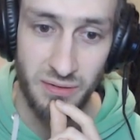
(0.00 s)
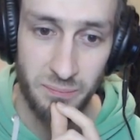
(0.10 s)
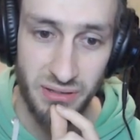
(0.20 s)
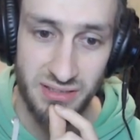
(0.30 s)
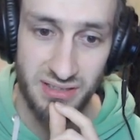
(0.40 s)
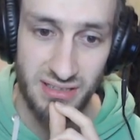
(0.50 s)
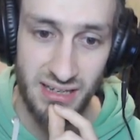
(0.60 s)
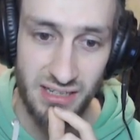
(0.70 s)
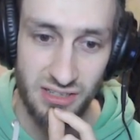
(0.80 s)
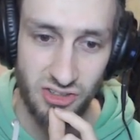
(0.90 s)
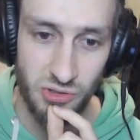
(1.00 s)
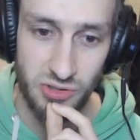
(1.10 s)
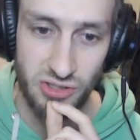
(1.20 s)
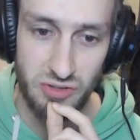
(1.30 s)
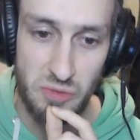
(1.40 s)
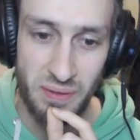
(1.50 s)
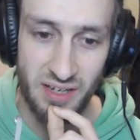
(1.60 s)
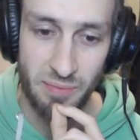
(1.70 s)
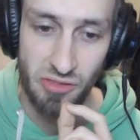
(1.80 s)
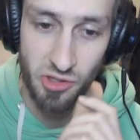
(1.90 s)
But yeah, so you pick up
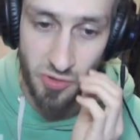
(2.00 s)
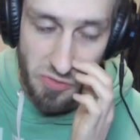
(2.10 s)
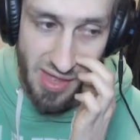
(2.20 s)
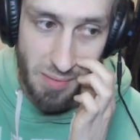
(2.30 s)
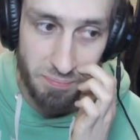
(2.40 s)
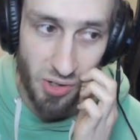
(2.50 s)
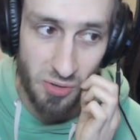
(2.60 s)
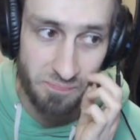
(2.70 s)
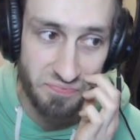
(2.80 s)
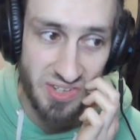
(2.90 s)
and throw that bomb